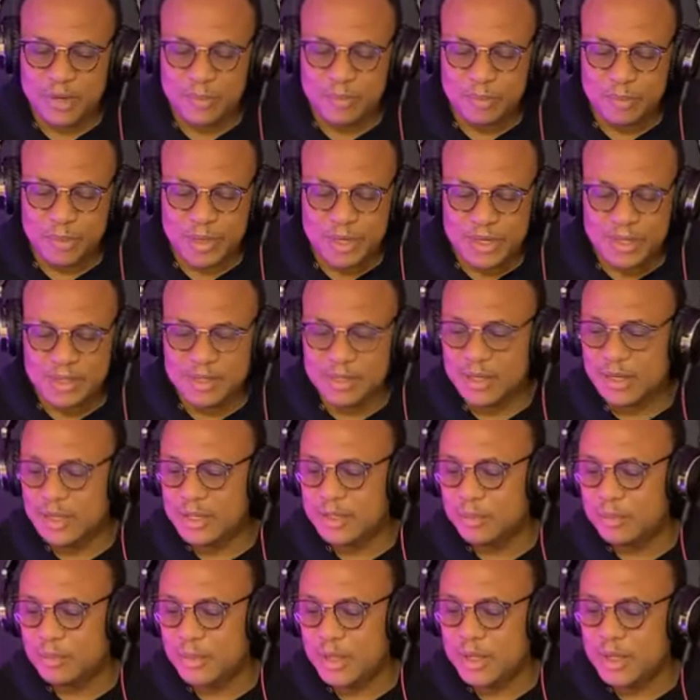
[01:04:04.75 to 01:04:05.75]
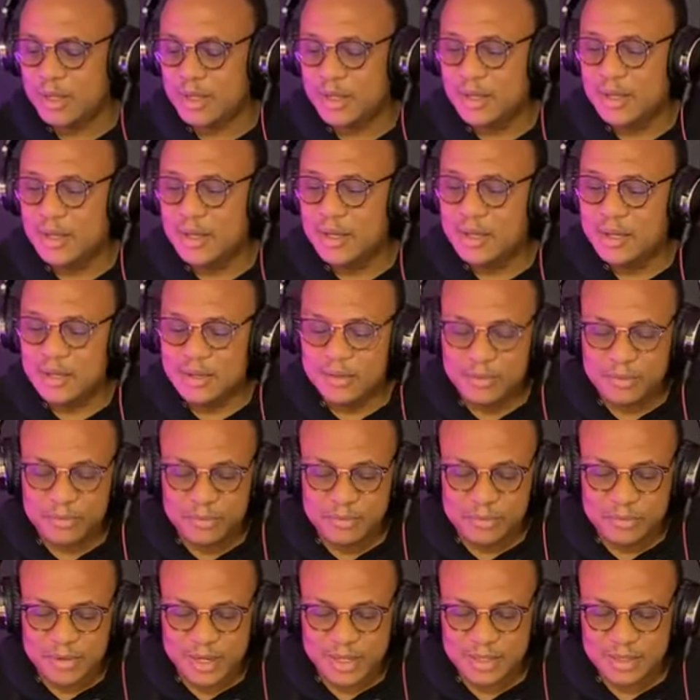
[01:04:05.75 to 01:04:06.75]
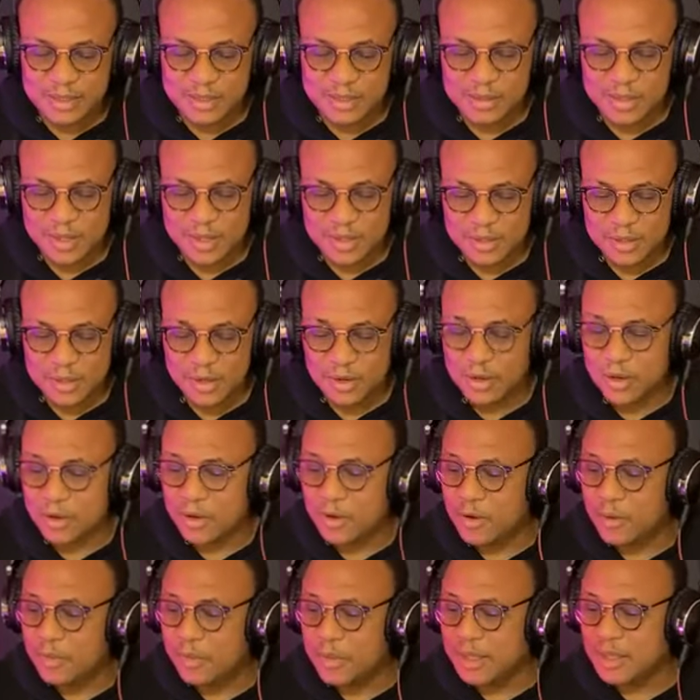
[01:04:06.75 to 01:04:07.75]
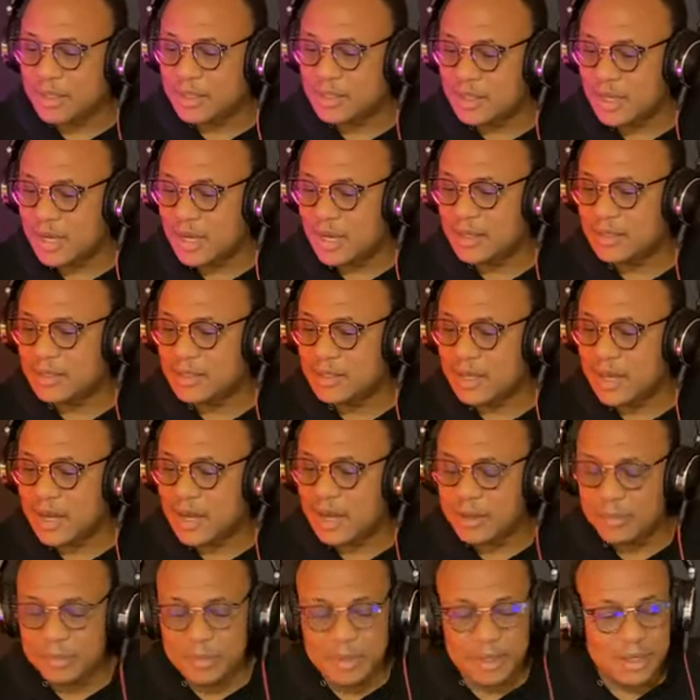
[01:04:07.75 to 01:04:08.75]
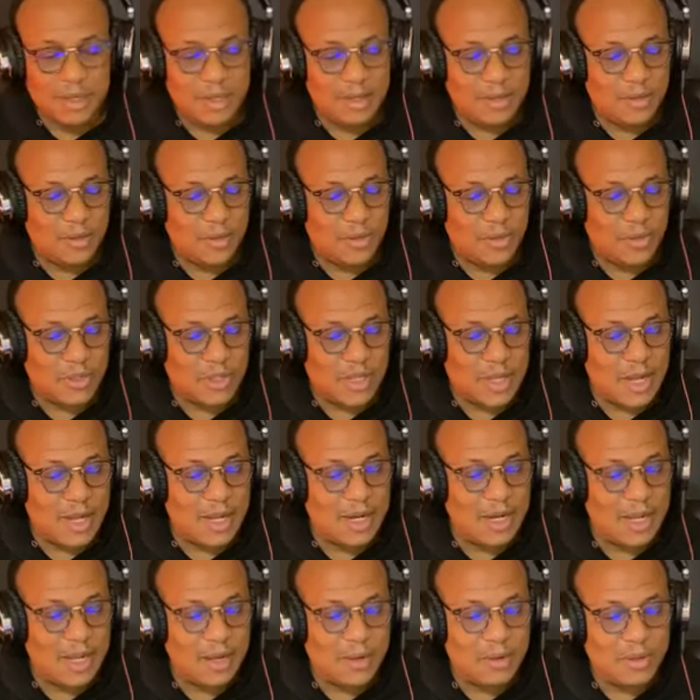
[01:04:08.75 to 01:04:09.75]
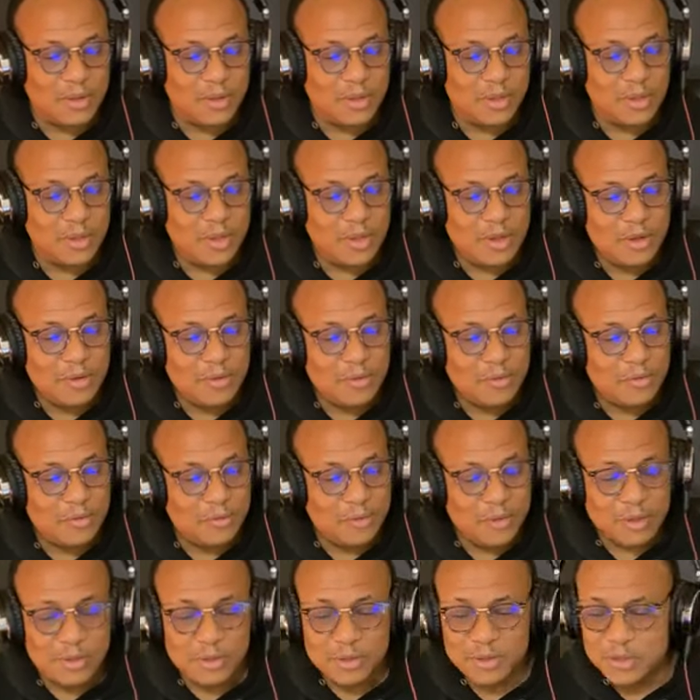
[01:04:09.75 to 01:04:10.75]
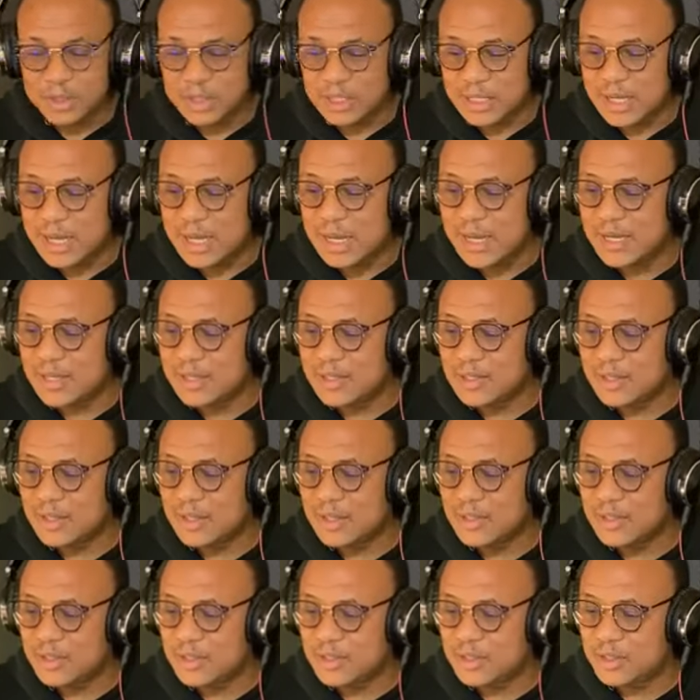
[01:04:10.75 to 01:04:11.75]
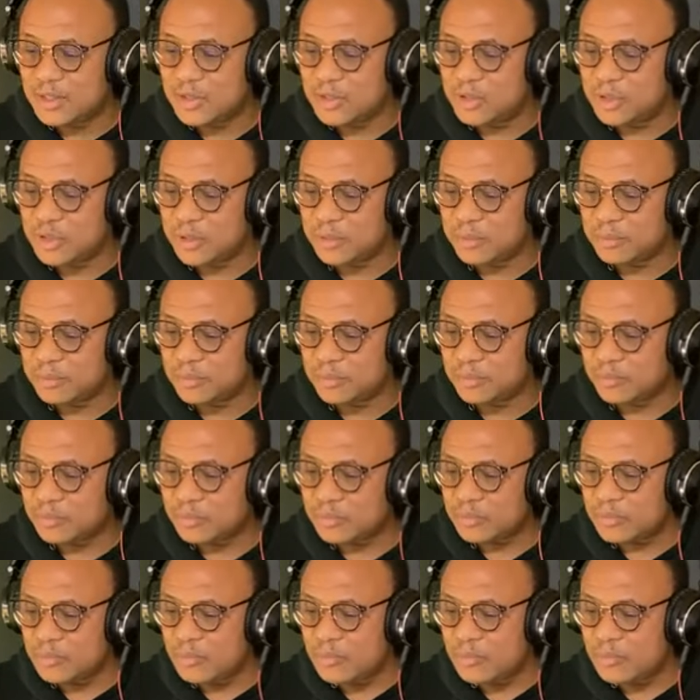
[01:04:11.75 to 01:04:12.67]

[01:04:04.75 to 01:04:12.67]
If you are blessed, let me find your comment as I begin to sign out for today's teaching.